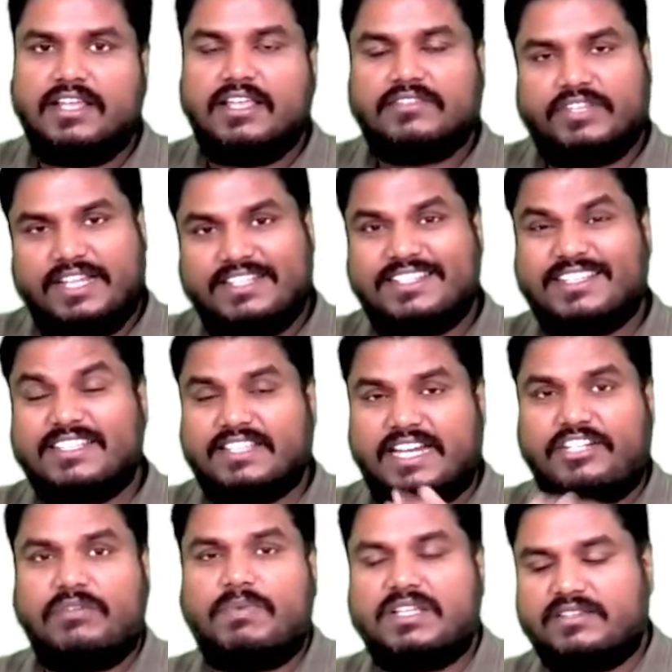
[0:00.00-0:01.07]
So instruct the
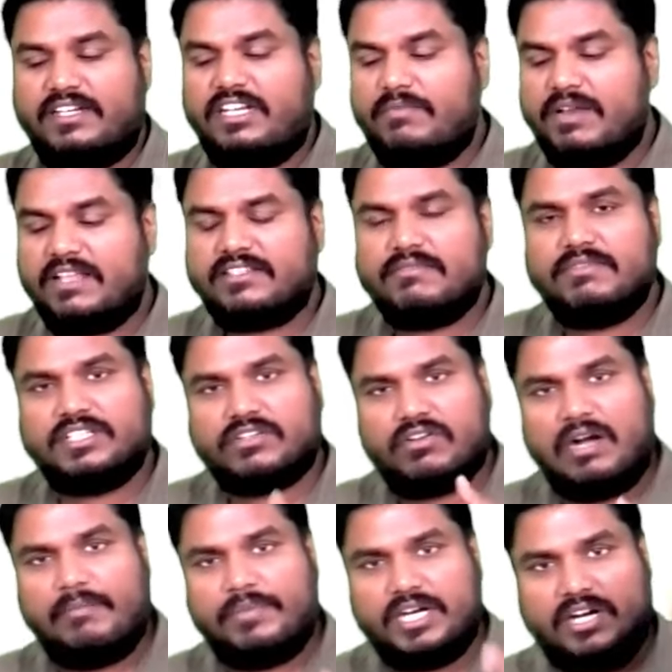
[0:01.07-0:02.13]
cytoplasm. Cytoplasm is a
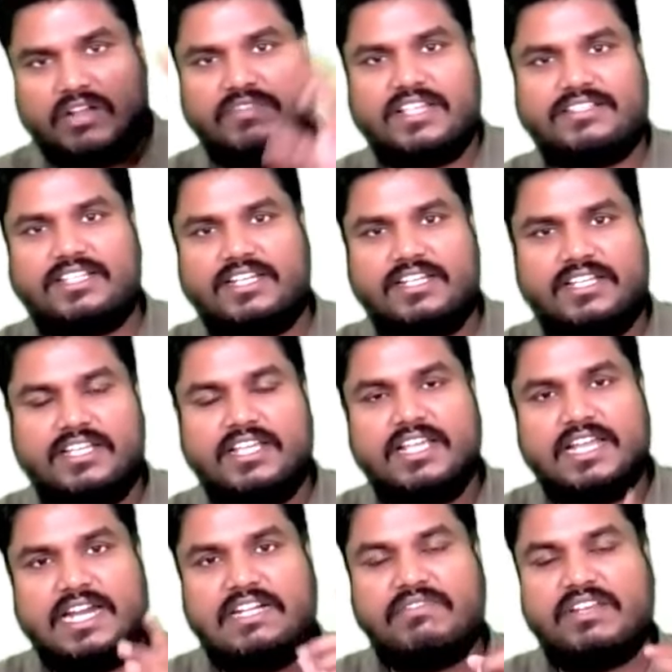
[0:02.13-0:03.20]
component of the cell.
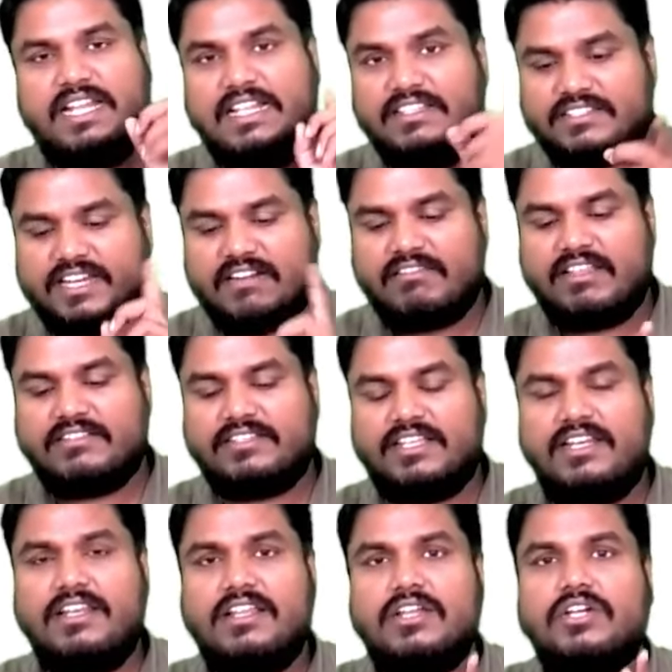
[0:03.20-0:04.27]
It will instruct the
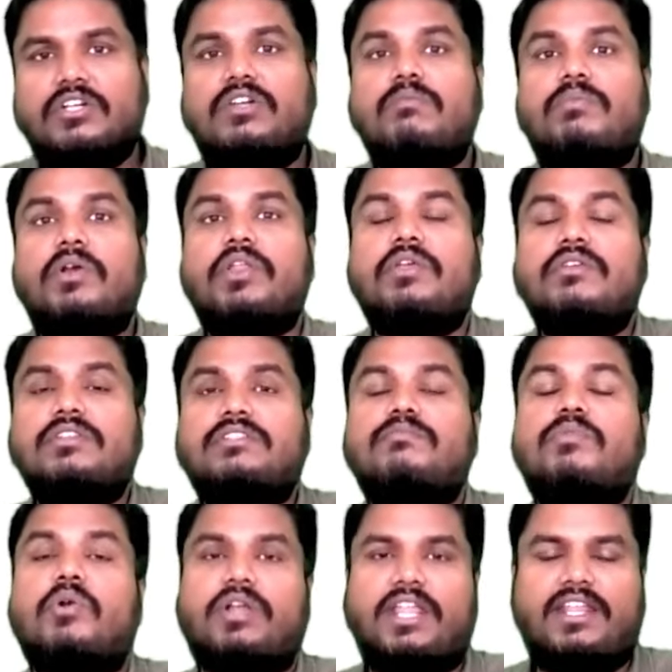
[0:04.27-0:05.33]
cell to produce
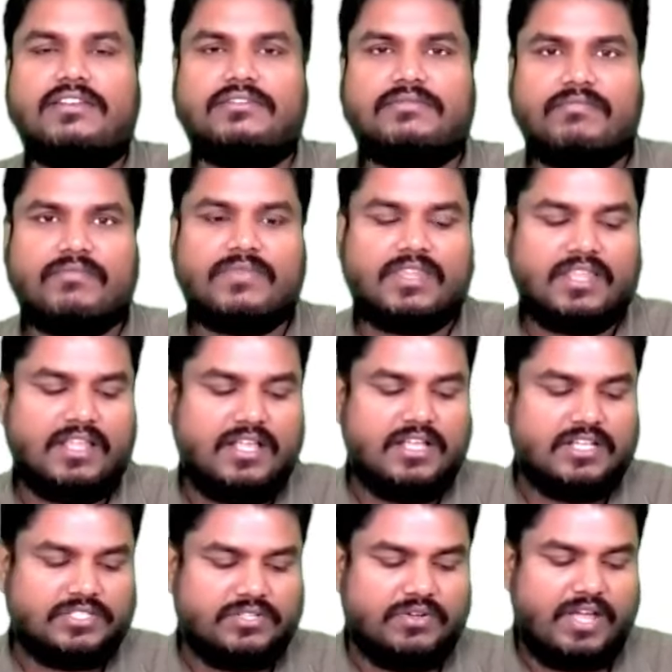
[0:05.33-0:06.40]
protein.
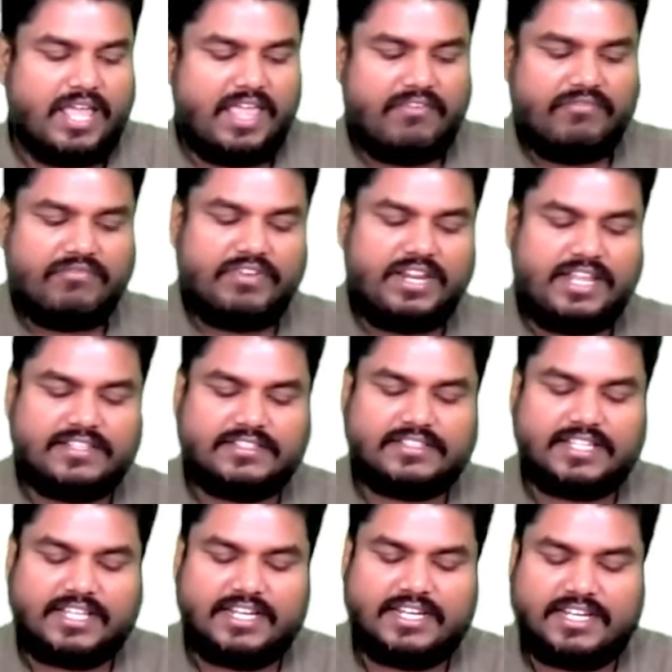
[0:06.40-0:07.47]
So every
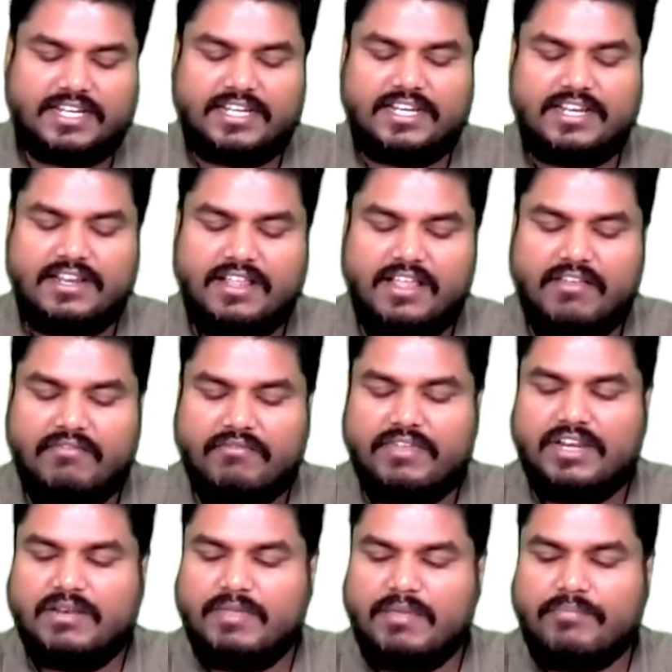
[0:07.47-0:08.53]
cell
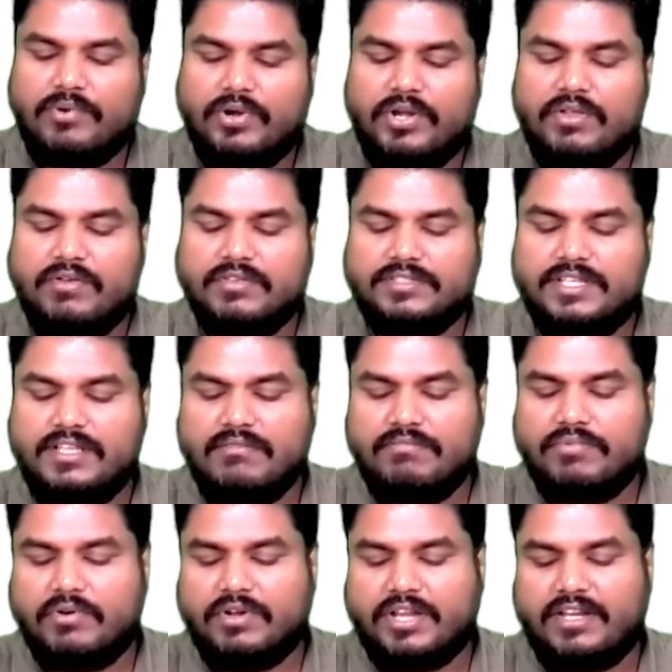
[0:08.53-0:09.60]
will be producing
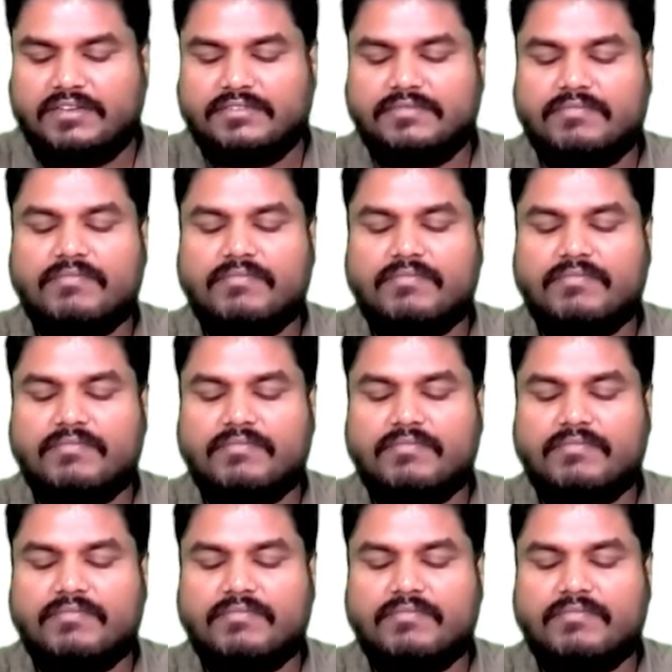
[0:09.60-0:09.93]
protein.